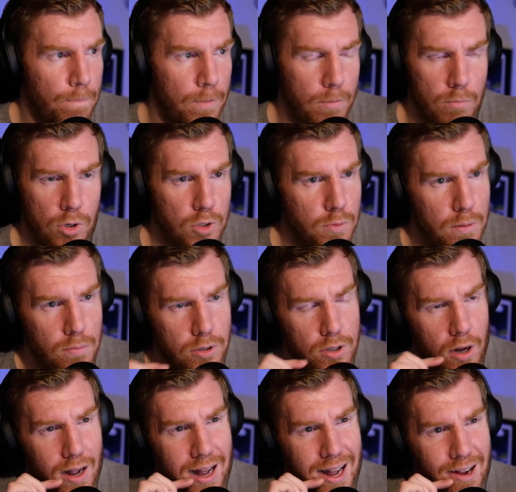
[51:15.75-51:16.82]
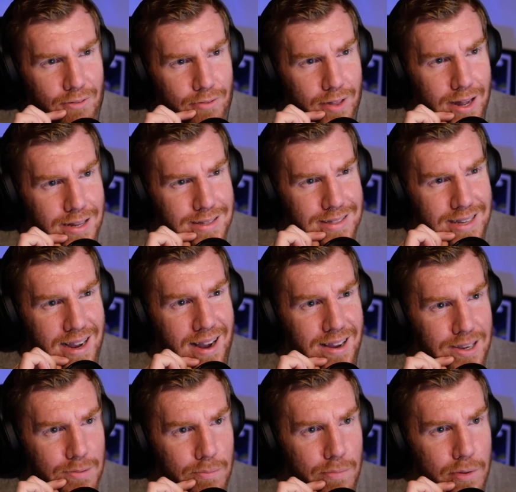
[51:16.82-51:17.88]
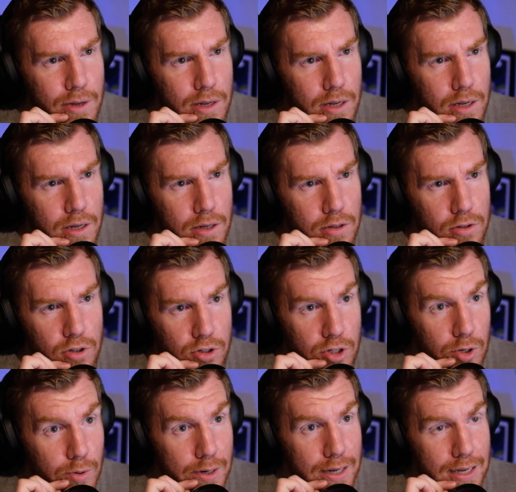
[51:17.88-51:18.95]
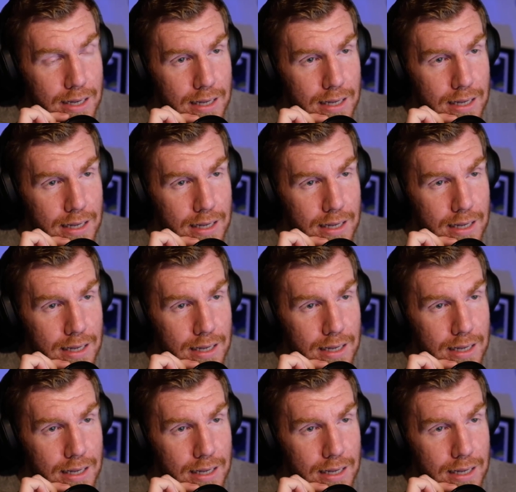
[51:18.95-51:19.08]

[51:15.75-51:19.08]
Most people don't have that time to do it.